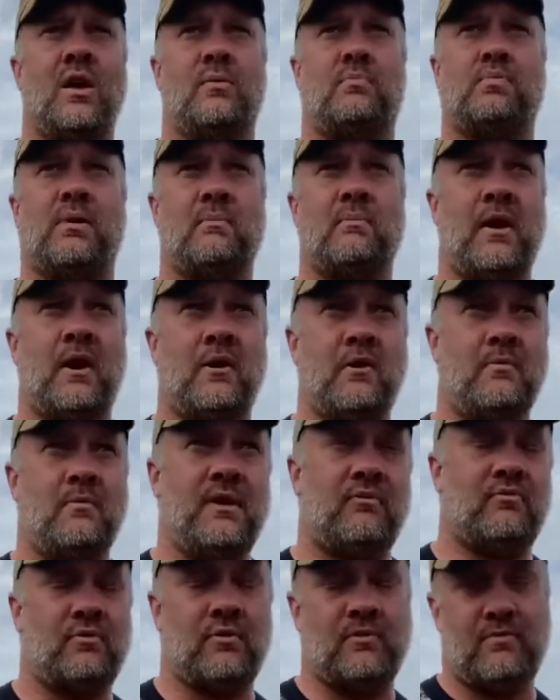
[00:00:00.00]
prepared
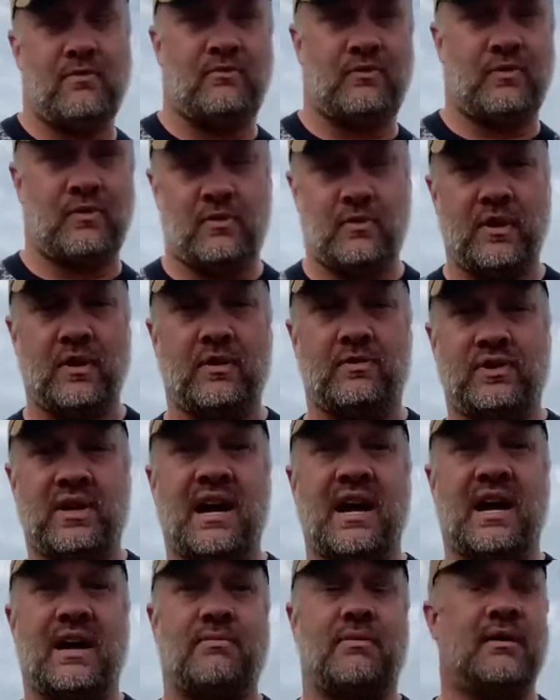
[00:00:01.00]
me for the real
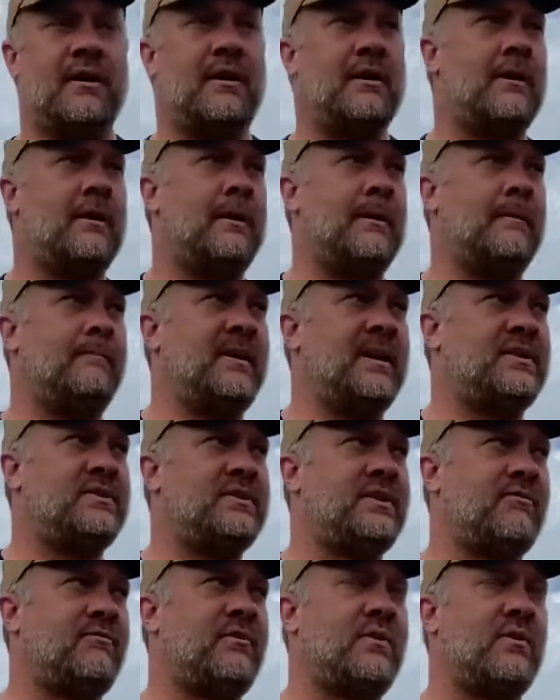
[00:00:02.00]
job. It's
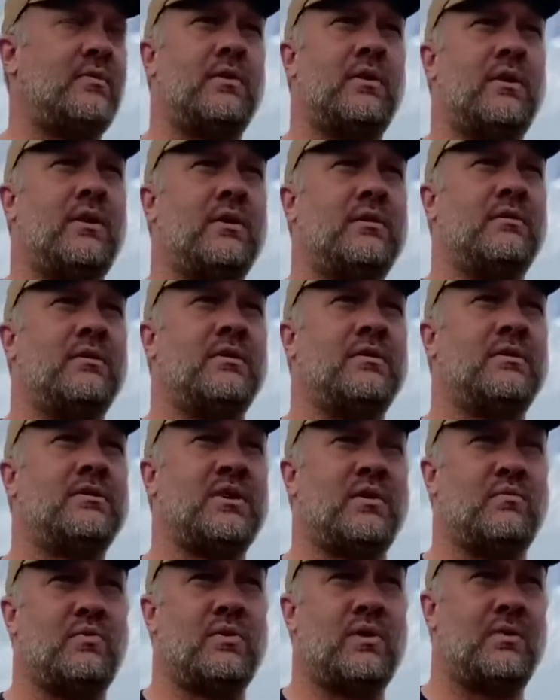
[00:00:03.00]
different when
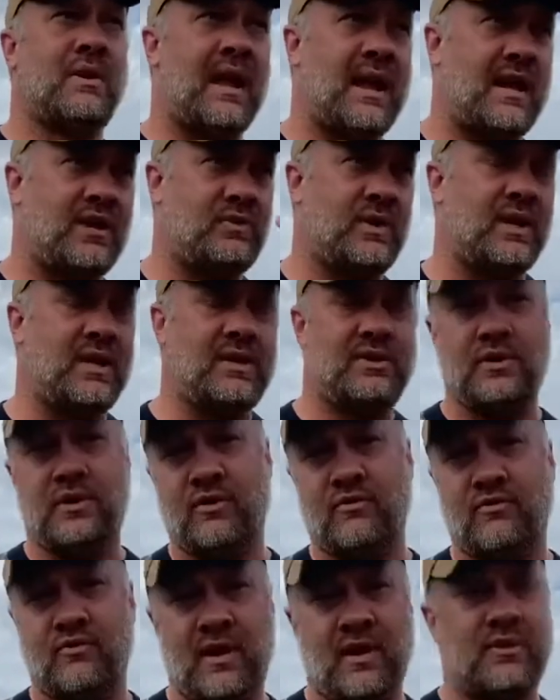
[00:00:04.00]
someone actually gets in
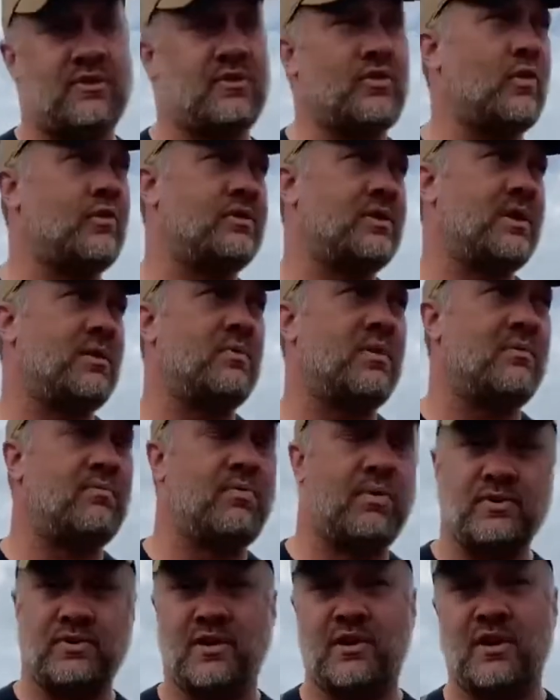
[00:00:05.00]
your face, or someone
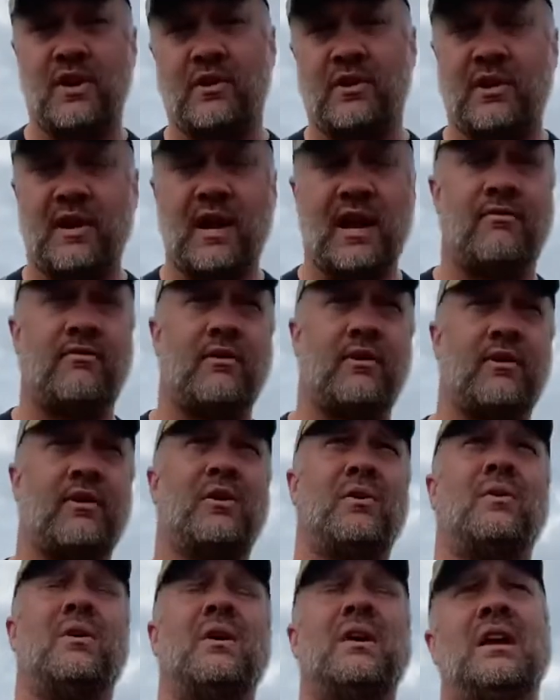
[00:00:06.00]
pulls a gun or a knife on
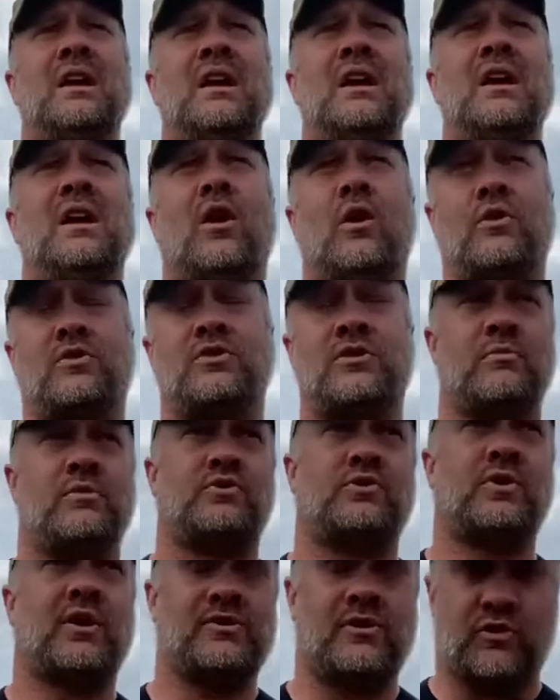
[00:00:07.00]
you, or someone
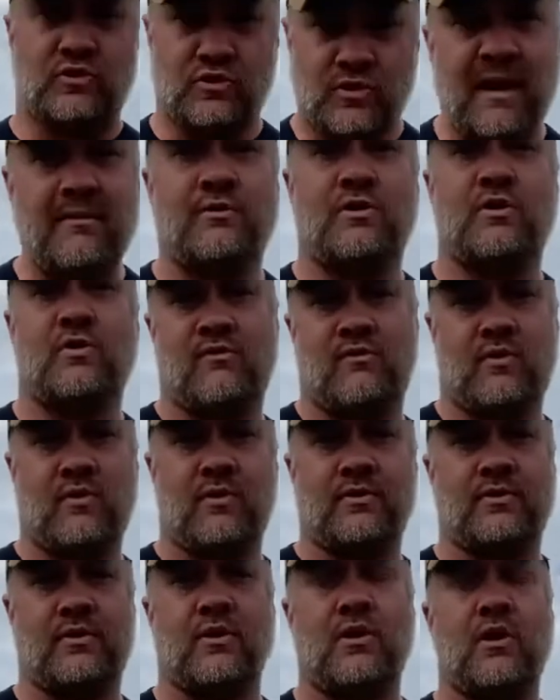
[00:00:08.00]
tries to drive you over
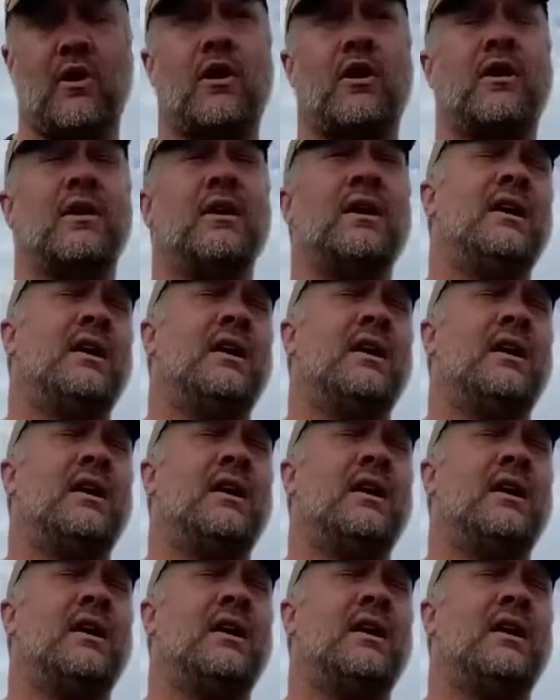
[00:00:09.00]
with a car.